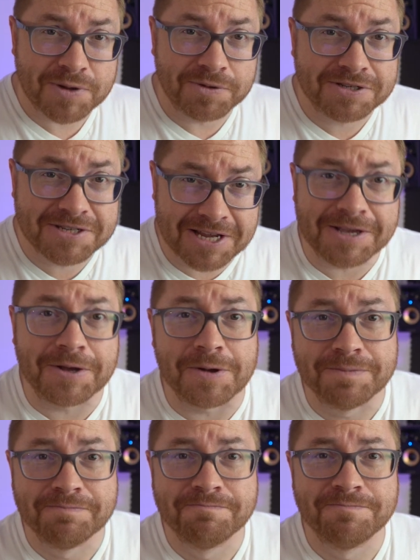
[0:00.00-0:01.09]
And we'll see you
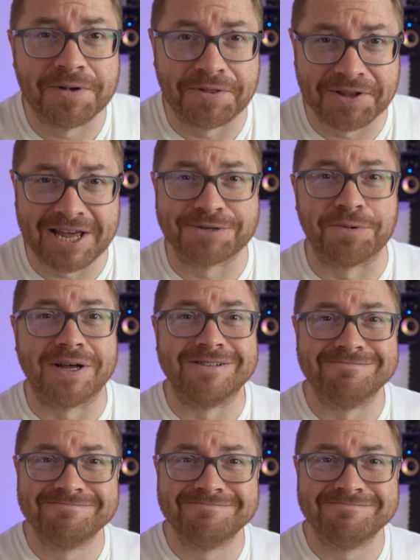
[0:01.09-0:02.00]
on the next one.